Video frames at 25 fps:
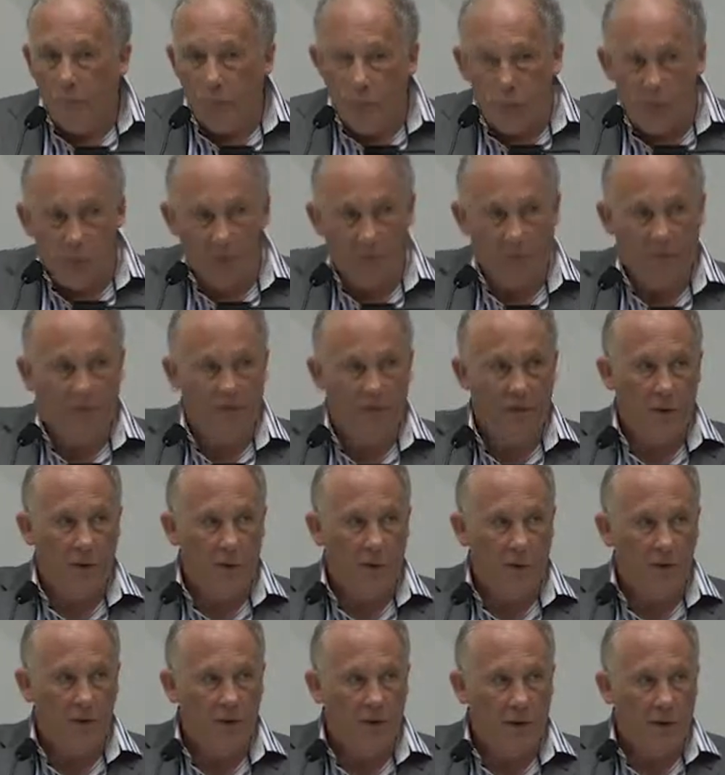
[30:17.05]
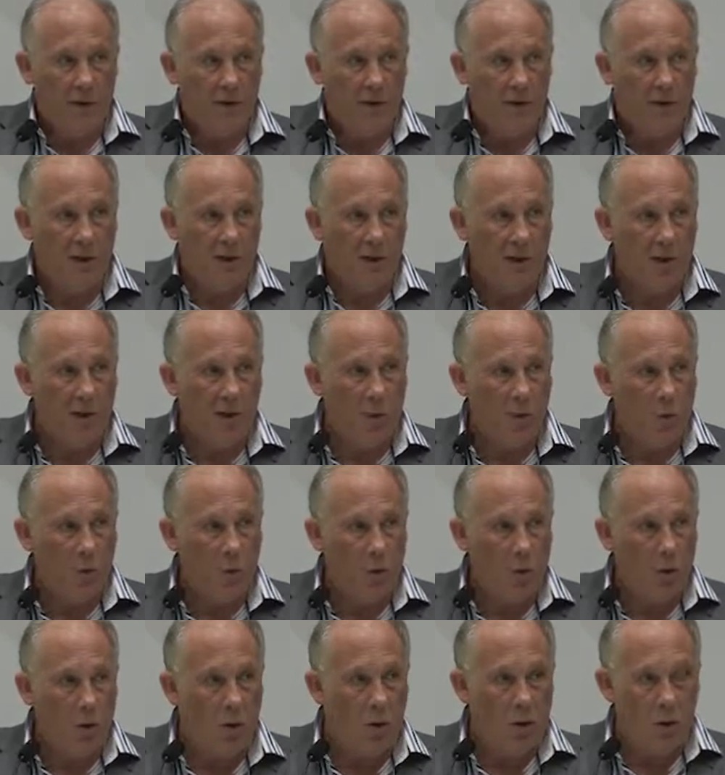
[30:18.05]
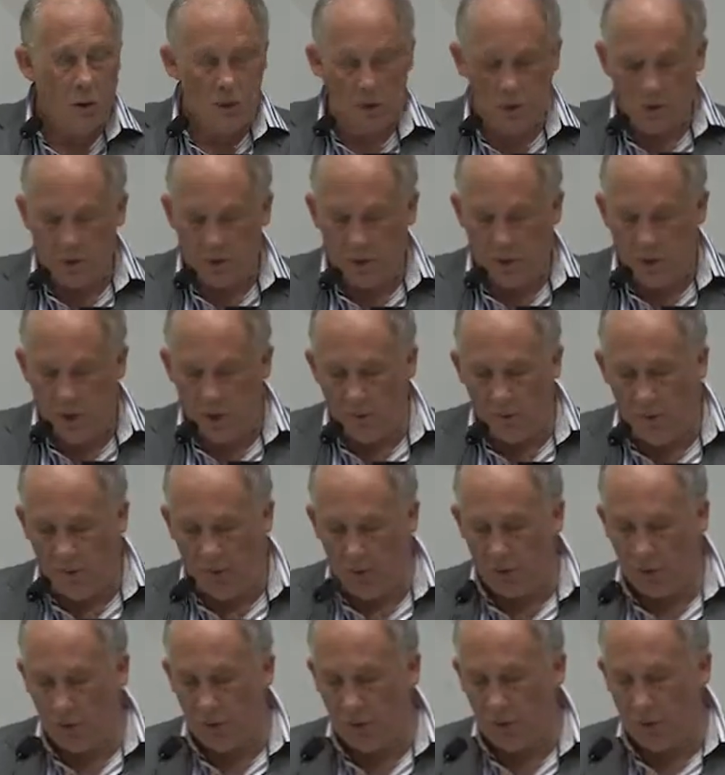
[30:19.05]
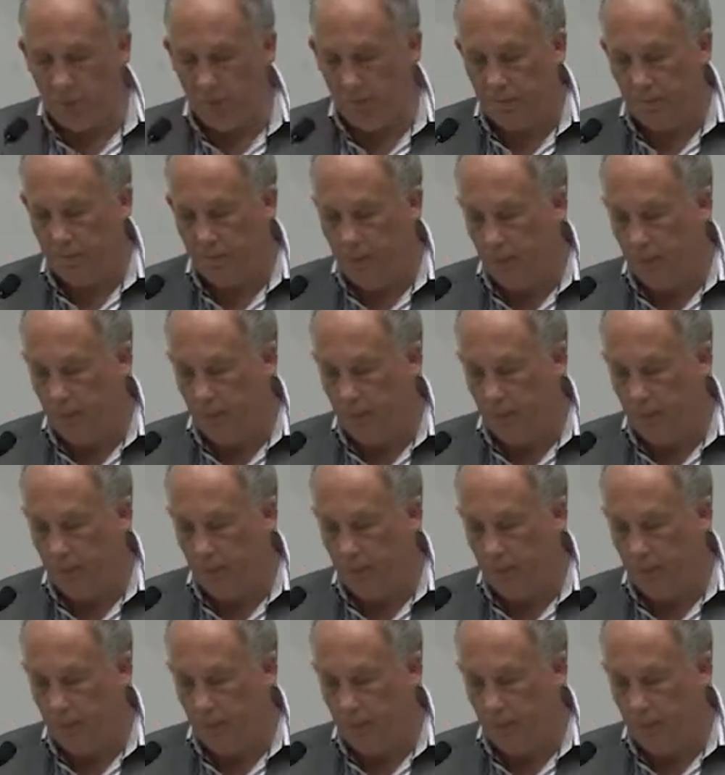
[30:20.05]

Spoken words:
put the focus, I think, in the wrong direction.